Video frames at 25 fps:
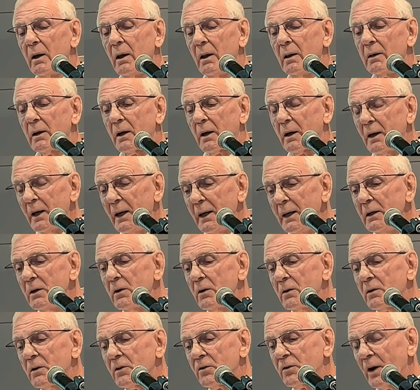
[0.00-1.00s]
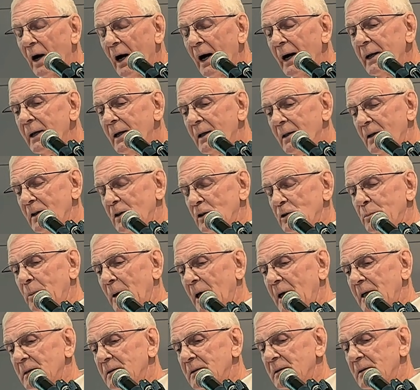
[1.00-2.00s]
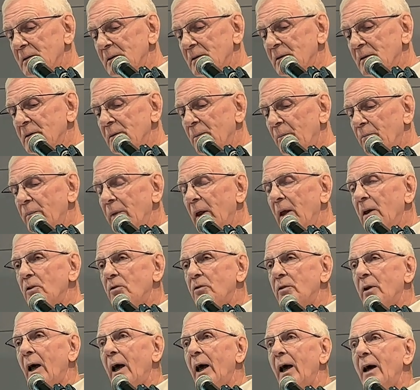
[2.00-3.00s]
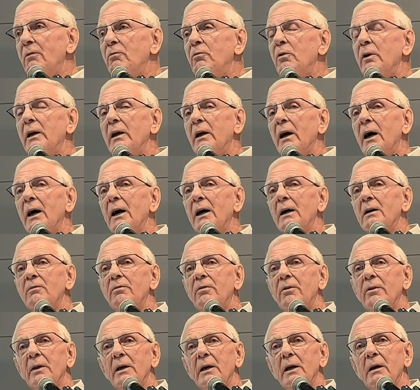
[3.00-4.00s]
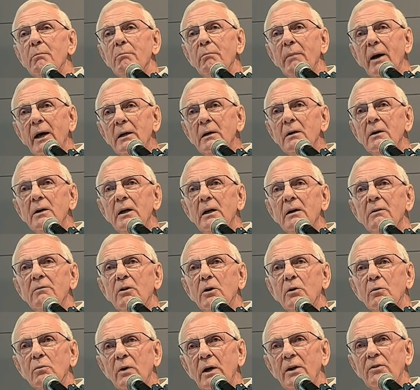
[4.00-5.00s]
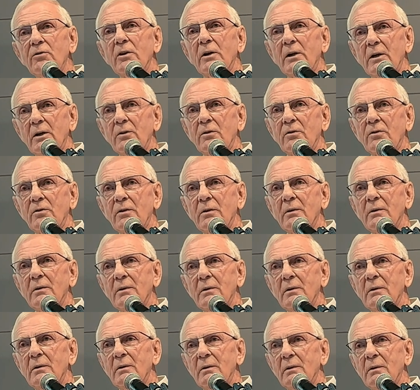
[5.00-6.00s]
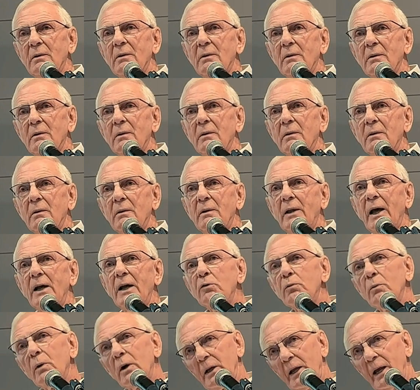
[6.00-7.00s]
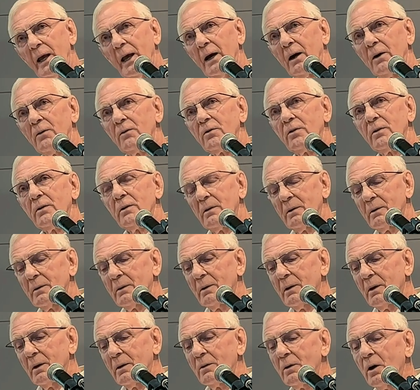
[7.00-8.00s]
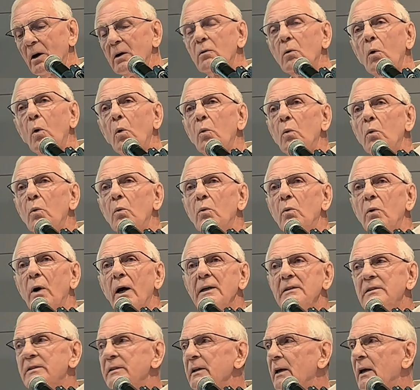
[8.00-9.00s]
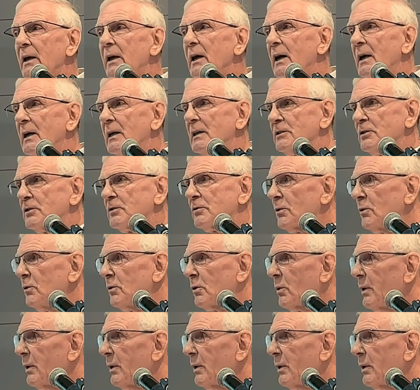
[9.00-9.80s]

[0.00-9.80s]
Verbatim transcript: The key to designing these places is to have regard for the amenity of the residents. That's what counts, not racing cars through